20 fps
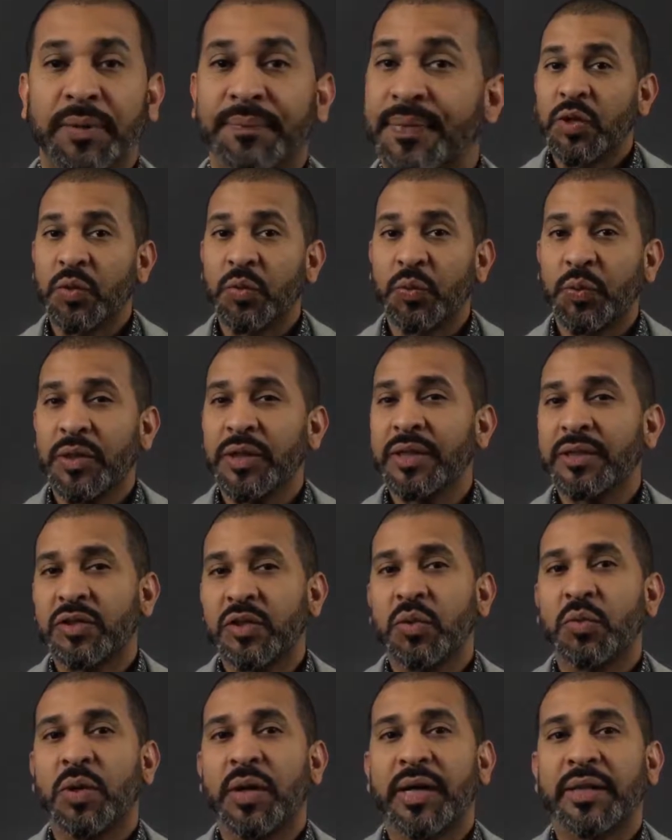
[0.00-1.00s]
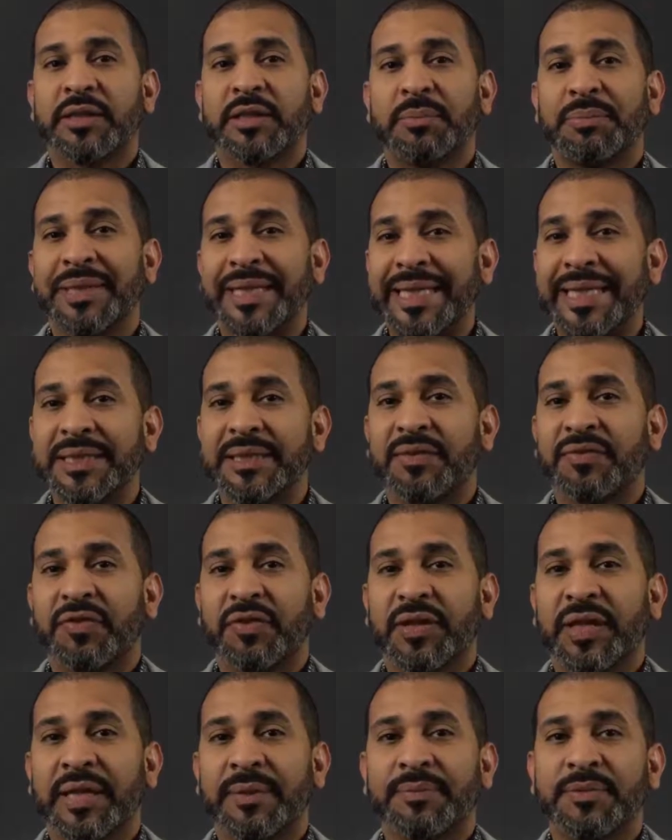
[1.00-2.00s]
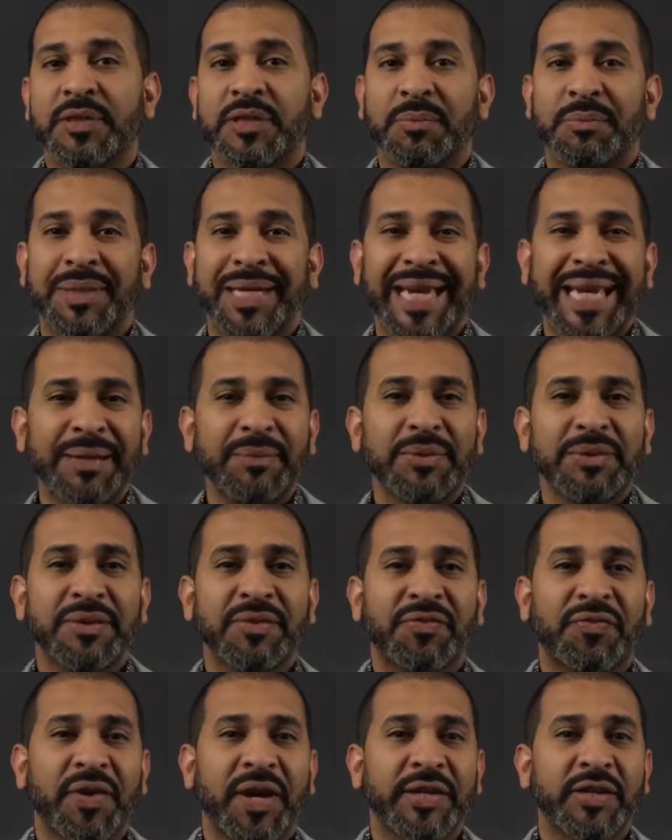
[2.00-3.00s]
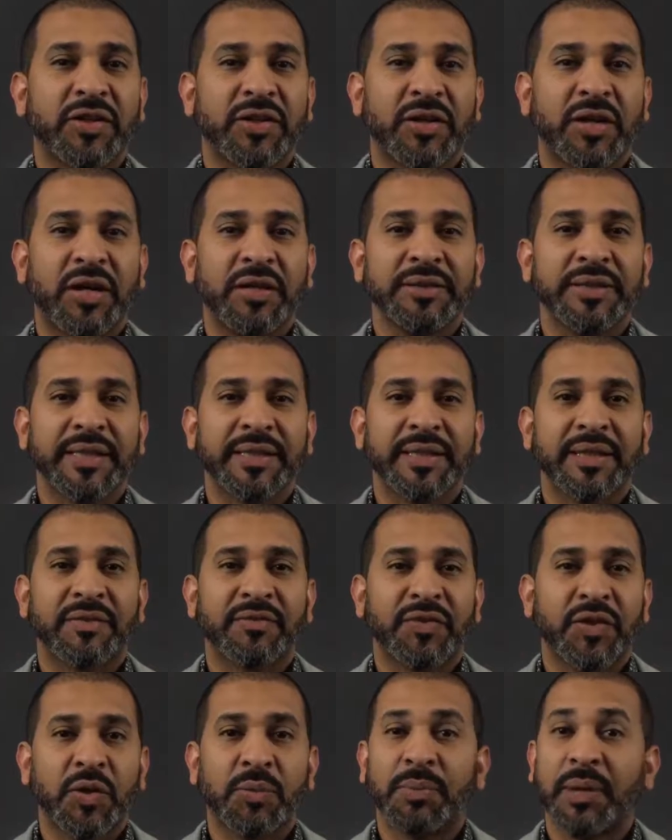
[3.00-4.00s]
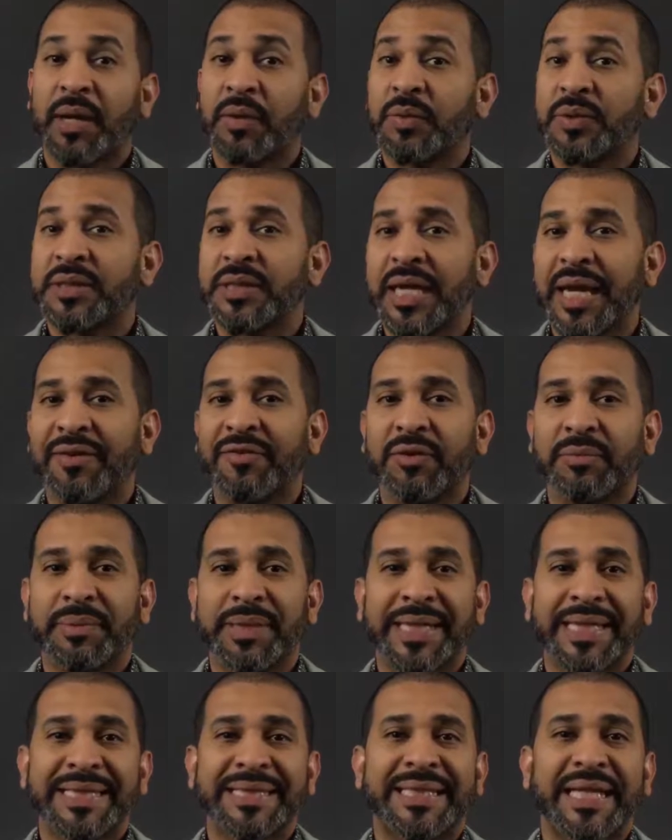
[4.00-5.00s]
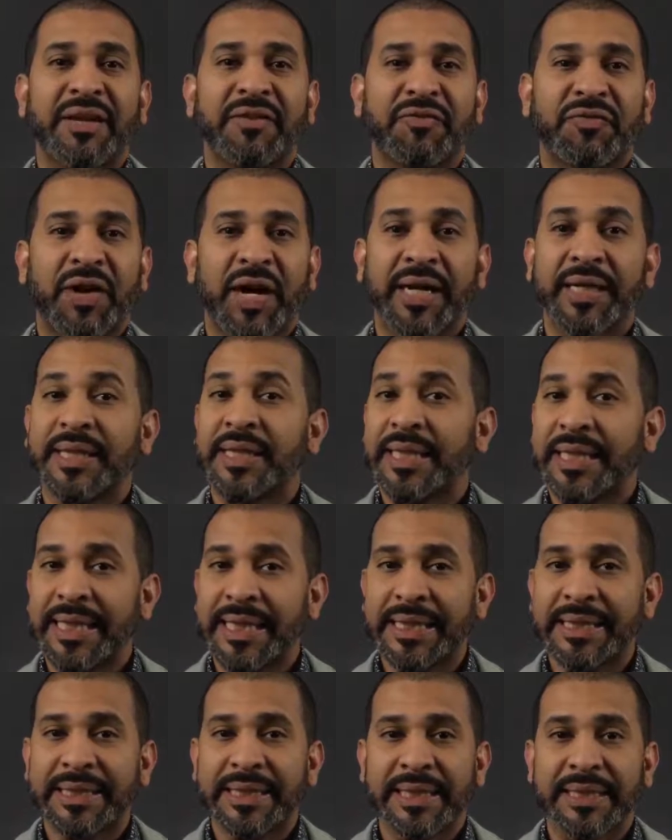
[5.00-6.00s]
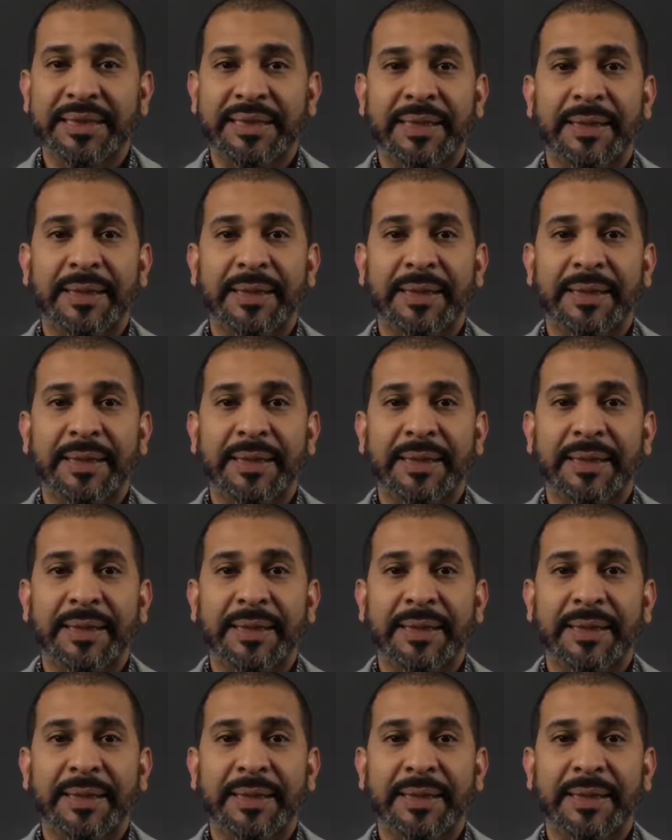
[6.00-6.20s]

You really do want it to be easy for them to be able to find your contact info by whichever means they find the easiest.